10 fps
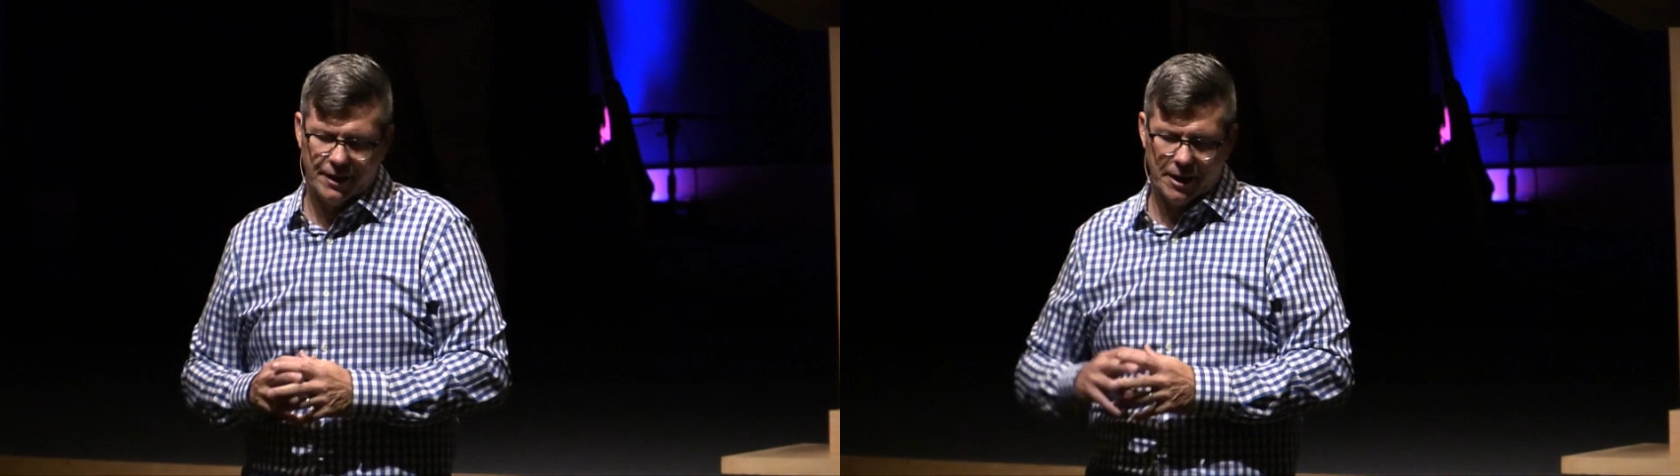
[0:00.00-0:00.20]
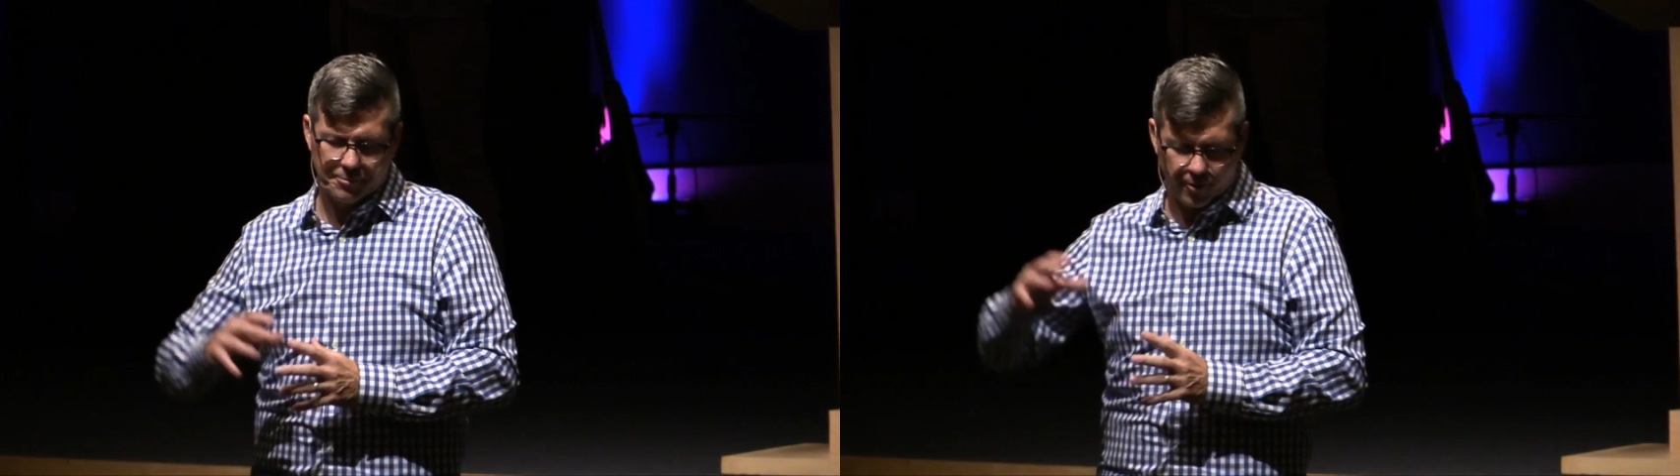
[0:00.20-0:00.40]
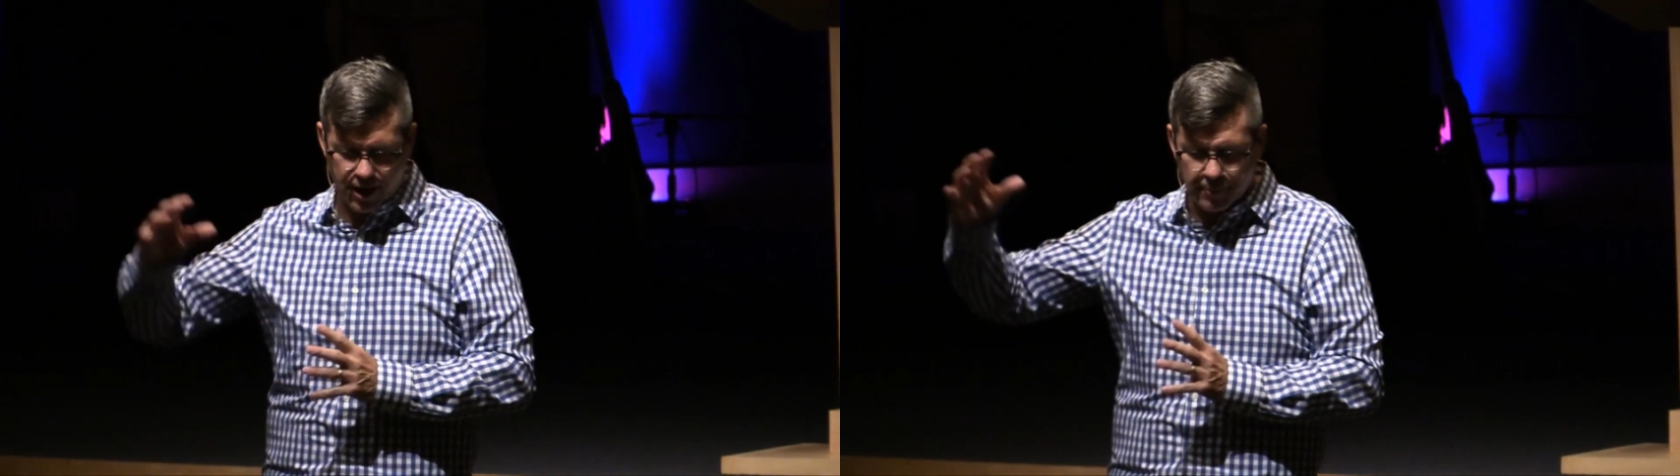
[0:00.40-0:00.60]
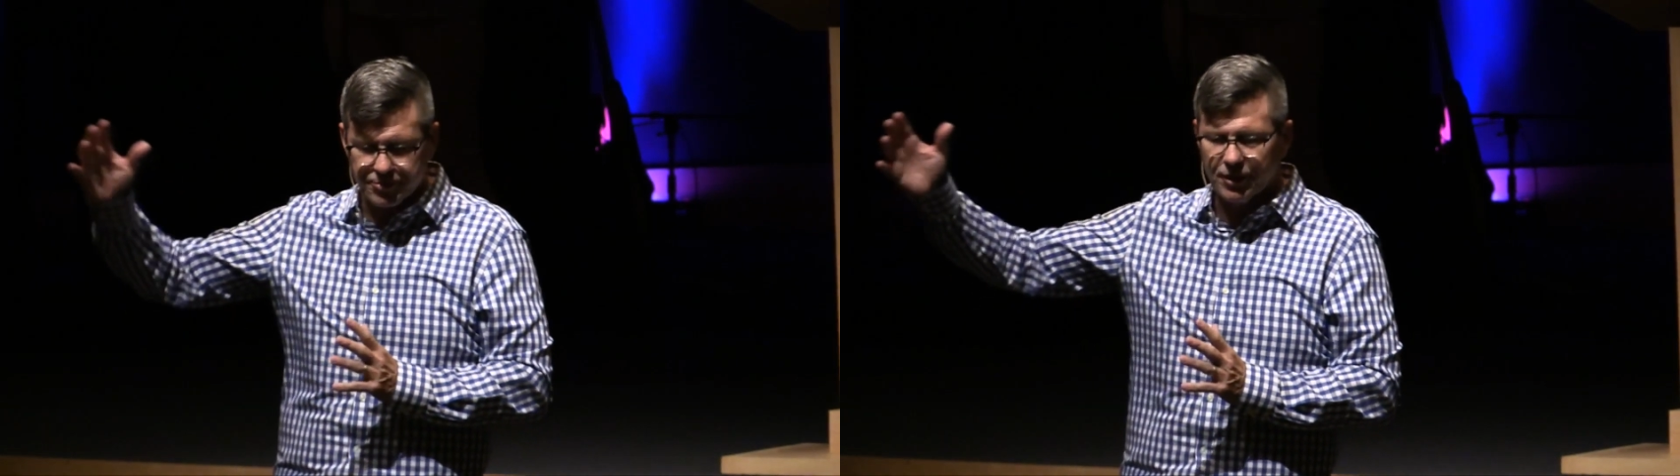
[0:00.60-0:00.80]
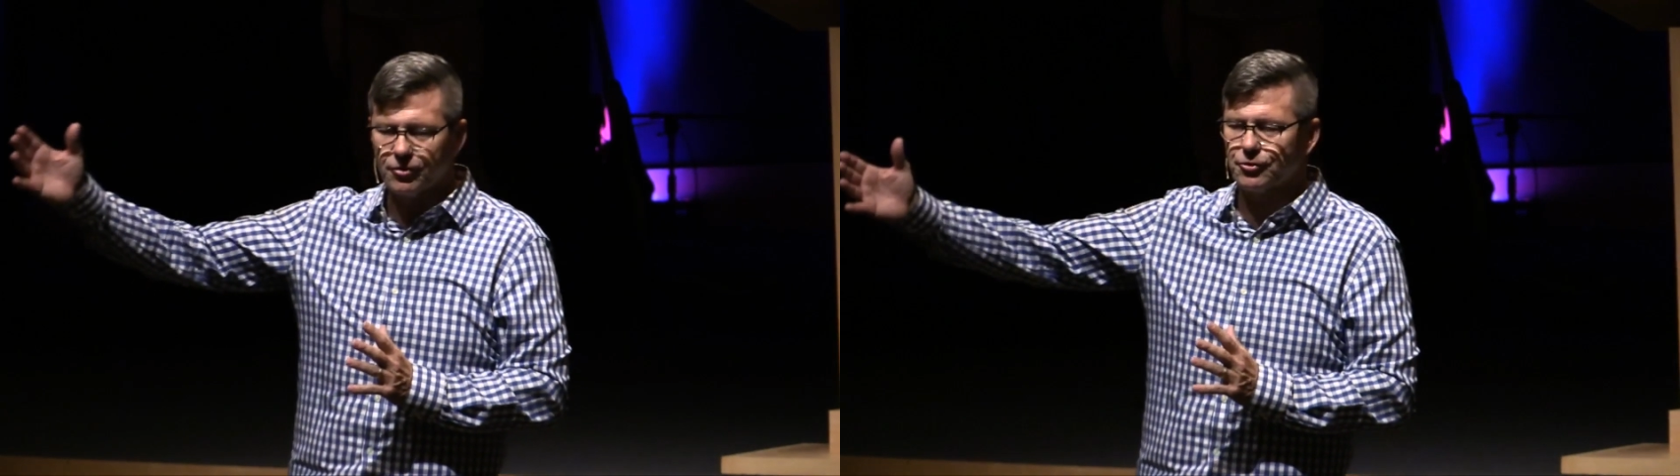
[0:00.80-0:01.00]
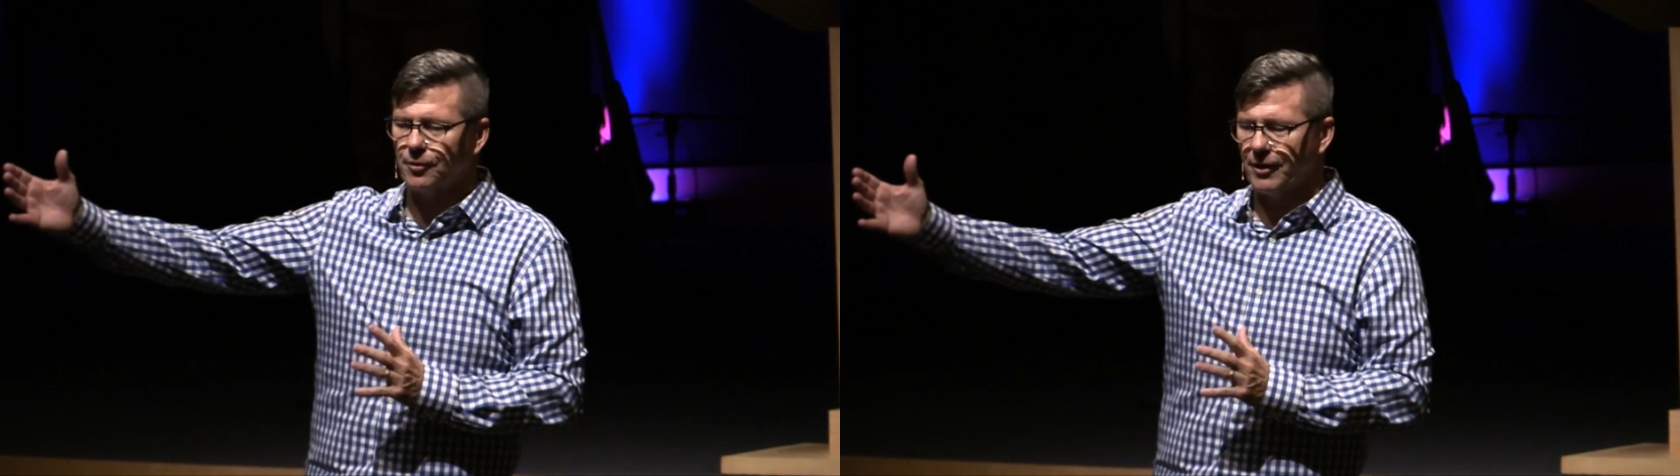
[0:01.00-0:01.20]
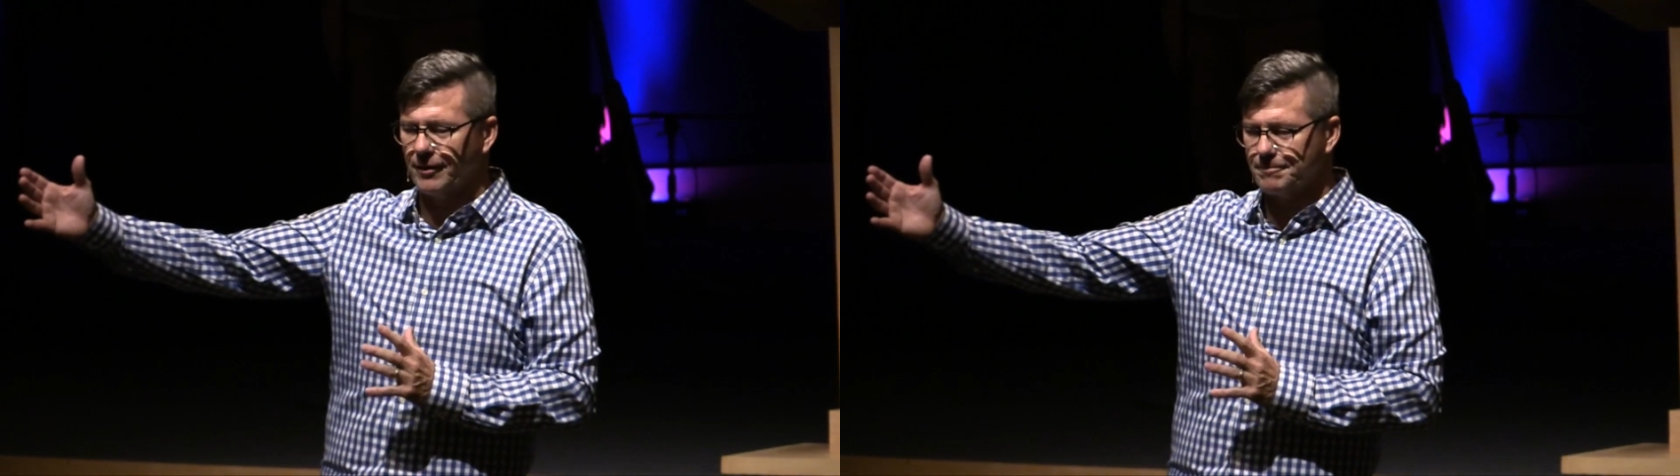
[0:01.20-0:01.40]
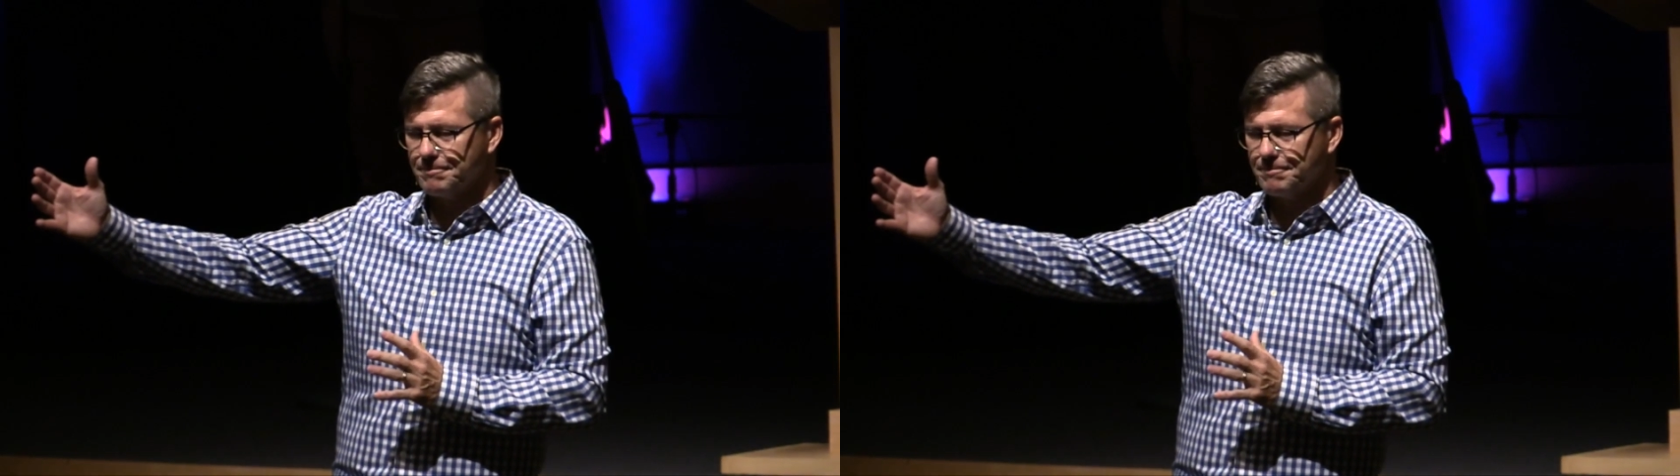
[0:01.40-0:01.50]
and perhaps elsewhere